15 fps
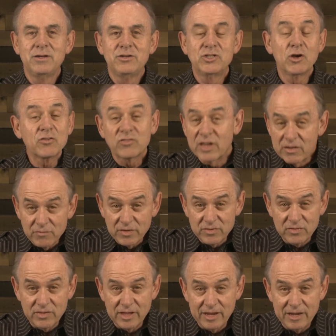Josephus,
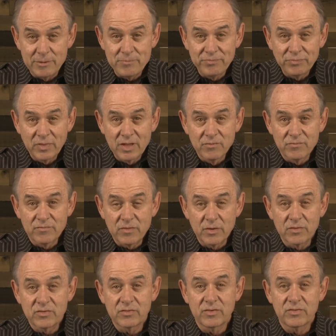the
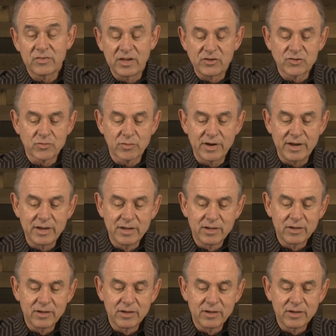first century